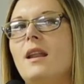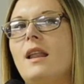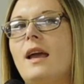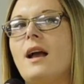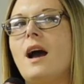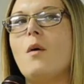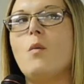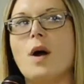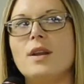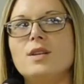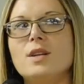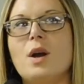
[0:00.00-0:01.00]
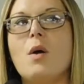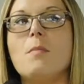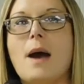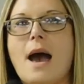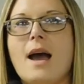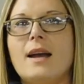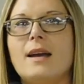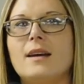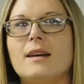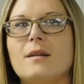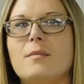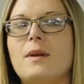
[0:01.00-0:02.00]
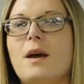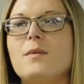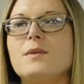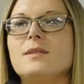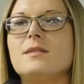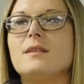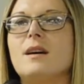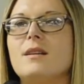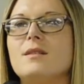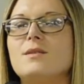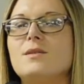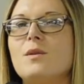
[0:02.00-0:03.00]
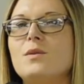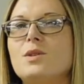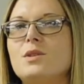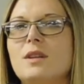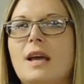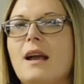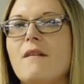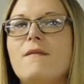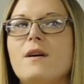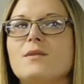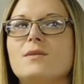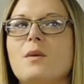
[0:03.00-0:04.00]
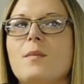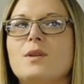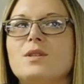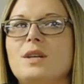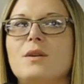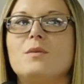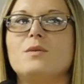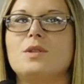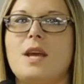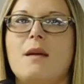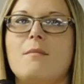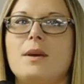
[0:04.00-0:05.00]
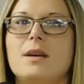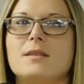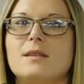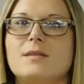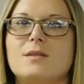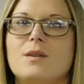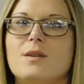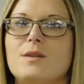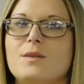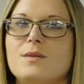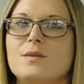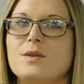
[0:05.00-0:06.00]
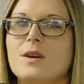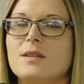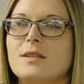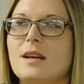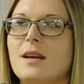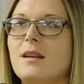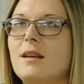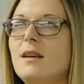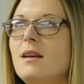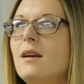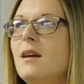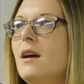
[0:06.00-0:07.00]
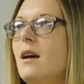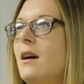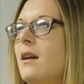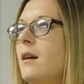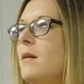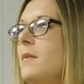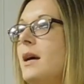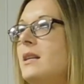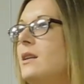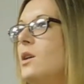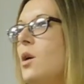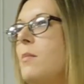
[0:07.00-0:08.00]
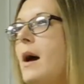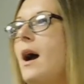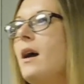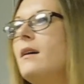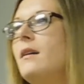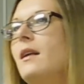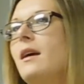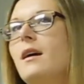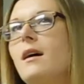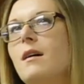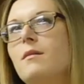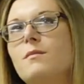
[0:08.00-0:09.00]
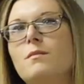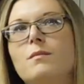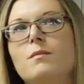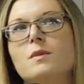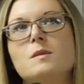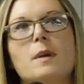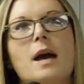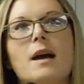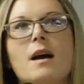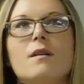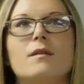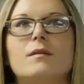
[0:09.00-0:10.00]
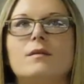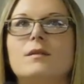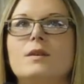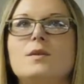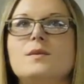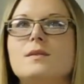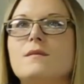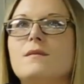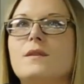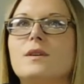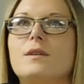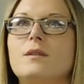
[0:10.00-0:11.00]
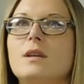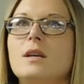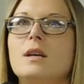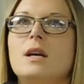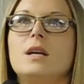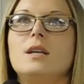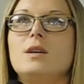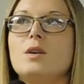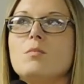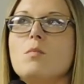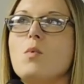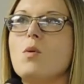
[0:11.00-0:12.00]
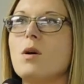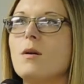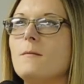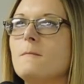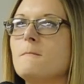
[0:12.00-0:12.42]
I wanted to go back, but I was so I felt so much guilt and shame because I started using drugs again, and I didn't go back. I was back out using for a year or more,